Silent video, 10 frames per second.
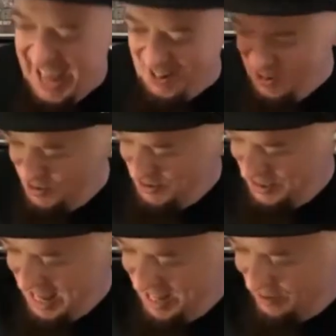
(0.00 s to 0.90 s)
that
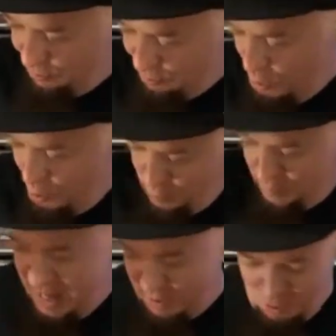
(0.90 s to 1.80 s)
whole that
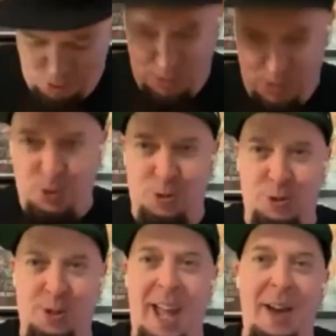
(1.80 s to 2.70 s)
robe, that
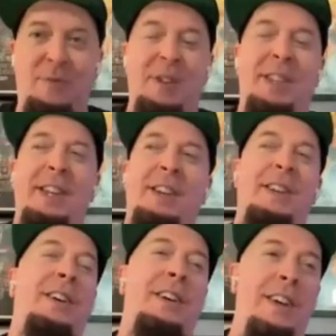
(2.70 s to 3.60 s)
whole
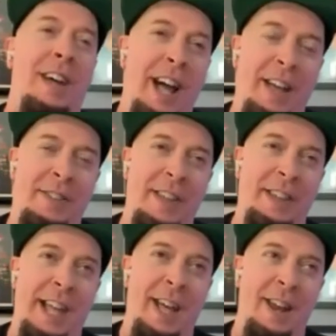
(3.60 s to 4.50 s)
everything. I
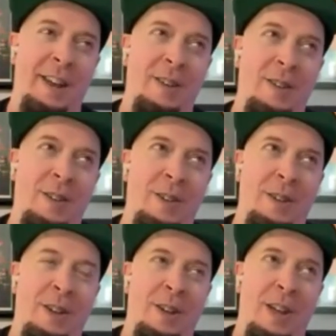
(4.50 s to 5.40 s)
think that
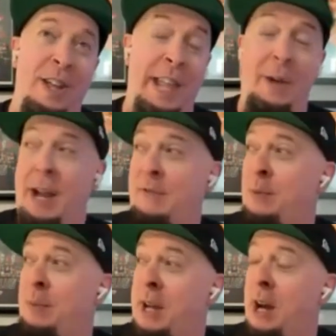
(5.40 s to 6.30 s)
that would
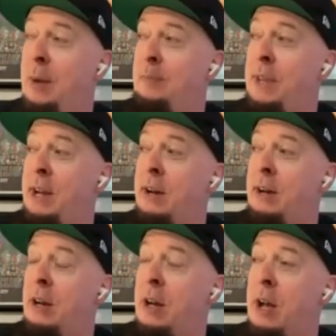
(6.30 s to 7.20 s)
have to be up
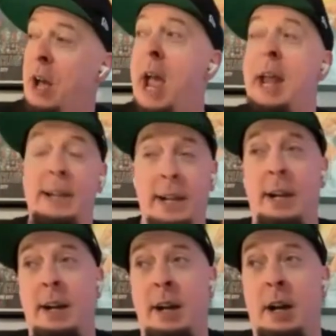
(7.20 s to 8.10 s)
there, and
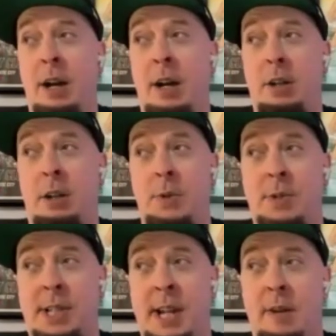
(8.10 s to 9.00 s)
uh, a, a
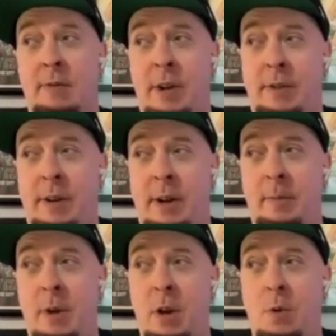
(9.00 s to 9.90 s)
close second runner
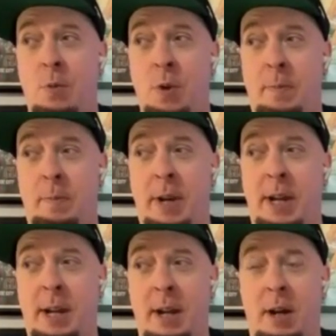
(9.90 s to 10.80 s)
up would
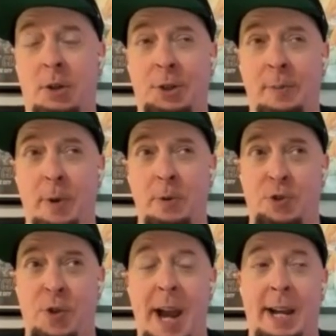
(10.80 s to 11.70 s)
be Ultimo
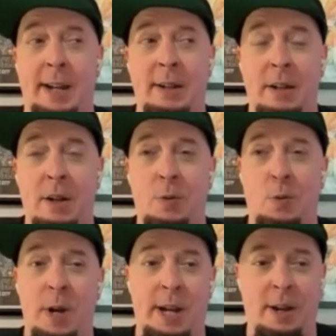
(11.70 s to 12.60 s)
Dragon
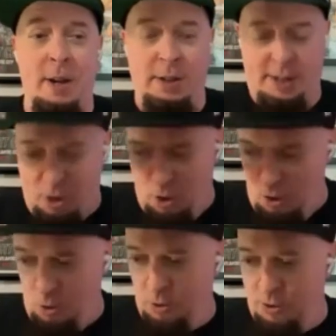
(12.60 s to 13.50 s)
when he like the
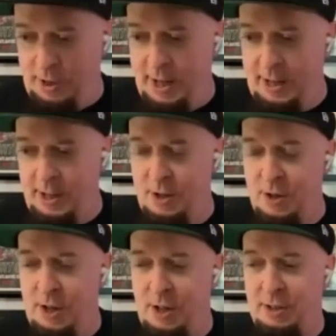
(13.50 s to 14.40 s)
whole like
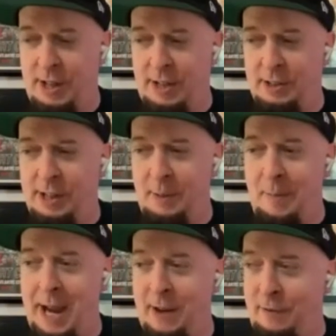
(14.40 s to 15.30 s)
uh, like
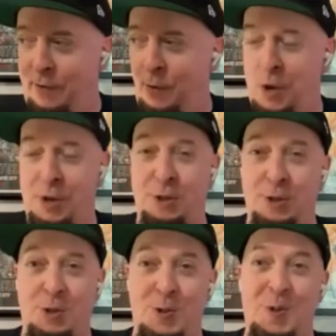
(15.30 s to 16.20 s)
lame
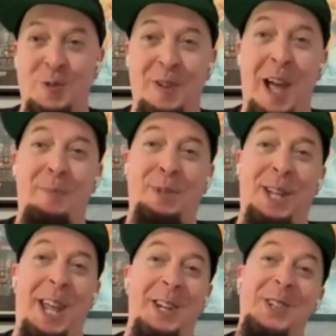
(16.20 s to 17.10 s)
foil sort of
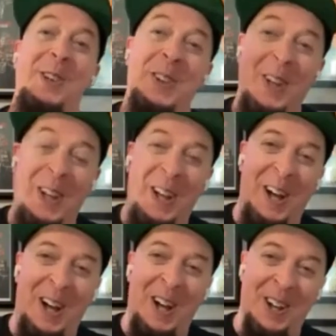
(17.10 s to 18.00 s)
application
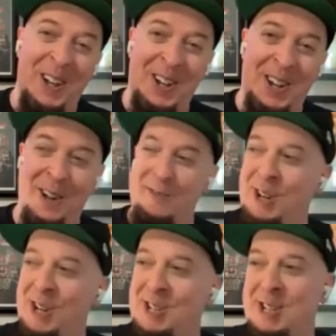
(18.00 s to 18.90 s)
uh,
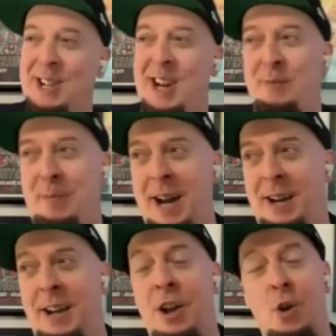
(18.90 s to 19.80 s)
covering his entire
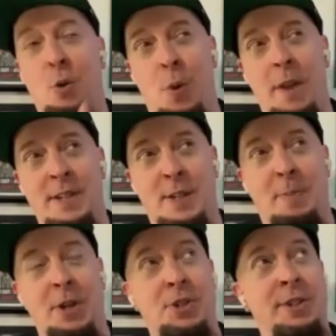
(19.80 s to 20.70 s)
body with a
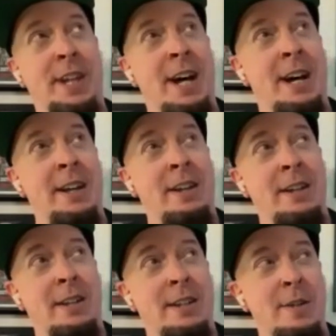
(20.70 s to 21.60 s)
special nod
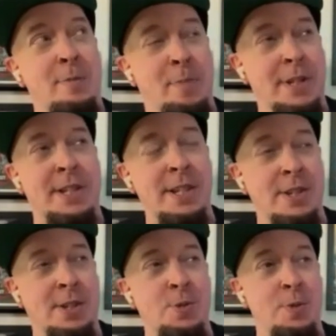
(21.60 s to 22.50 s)
to
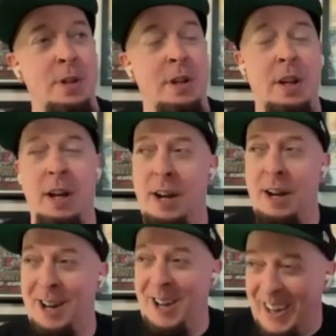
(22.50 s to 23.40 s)
business suit,
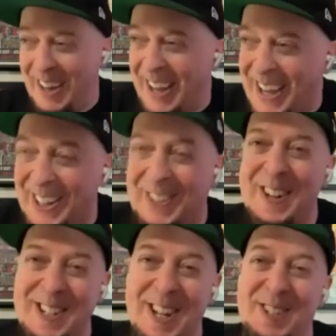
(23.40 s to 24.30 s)
uh,
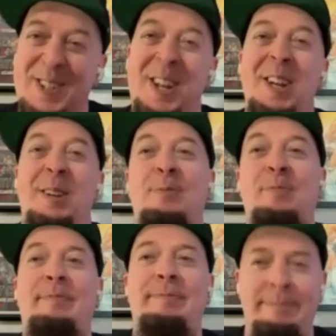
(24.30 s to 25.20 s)
great Sasuke.
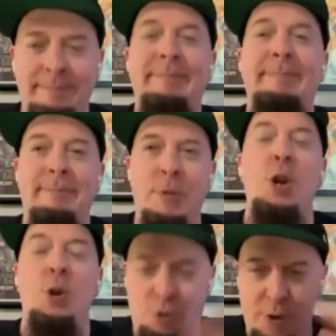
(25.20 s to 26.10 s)

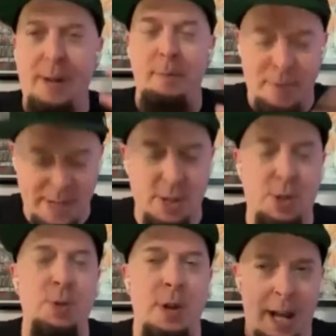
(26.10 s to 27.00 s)
You know, great
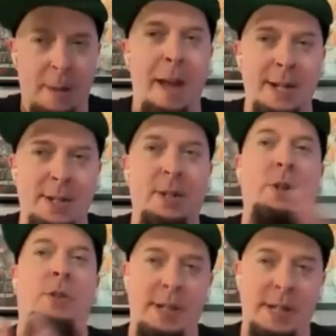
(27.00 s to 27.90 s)
business suit and mask,
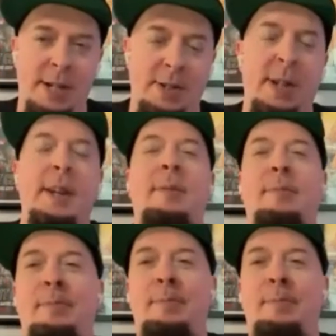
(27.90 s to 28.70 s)
great Sasuke.